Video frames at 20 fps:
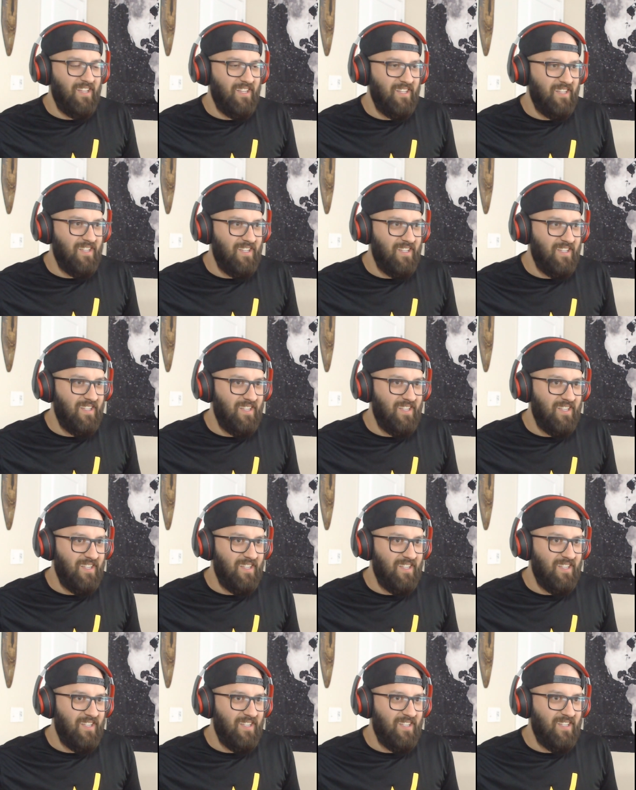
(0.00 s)

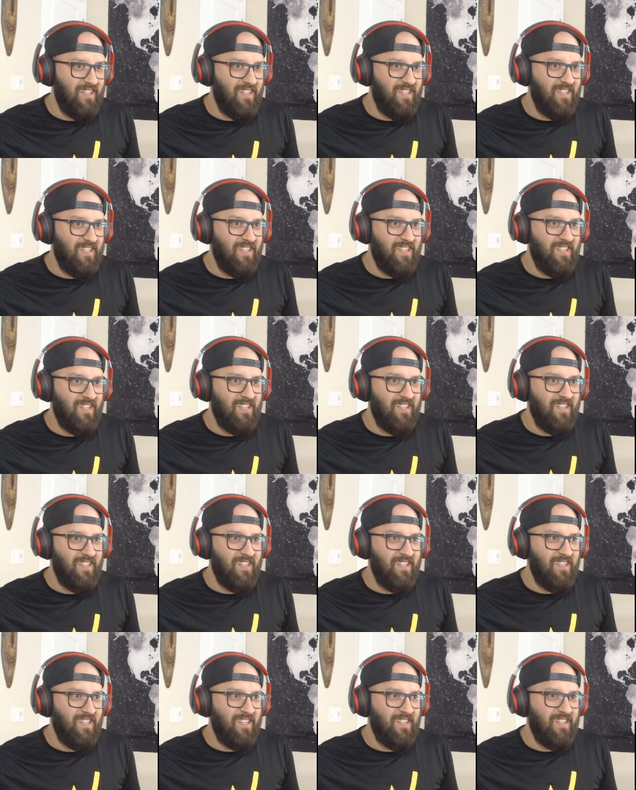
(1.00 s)

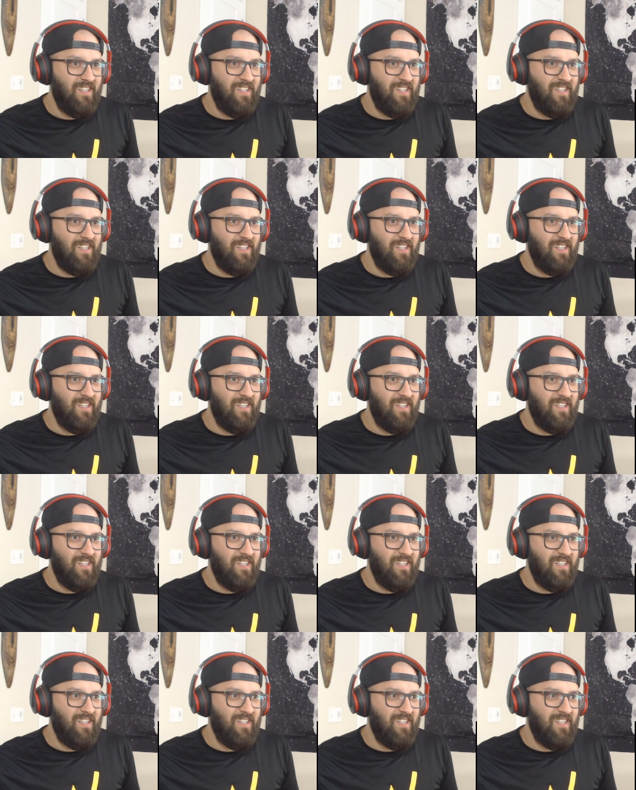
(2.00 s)

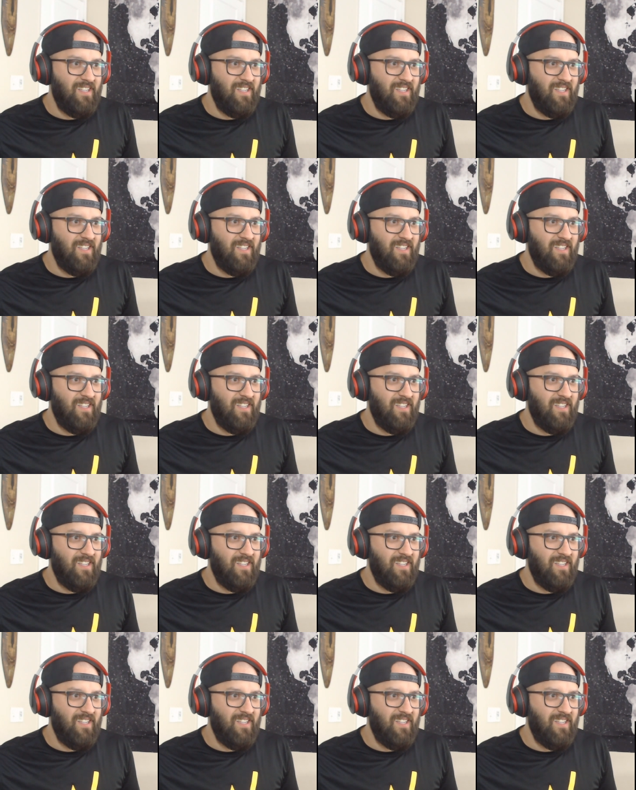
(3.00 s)
(silence)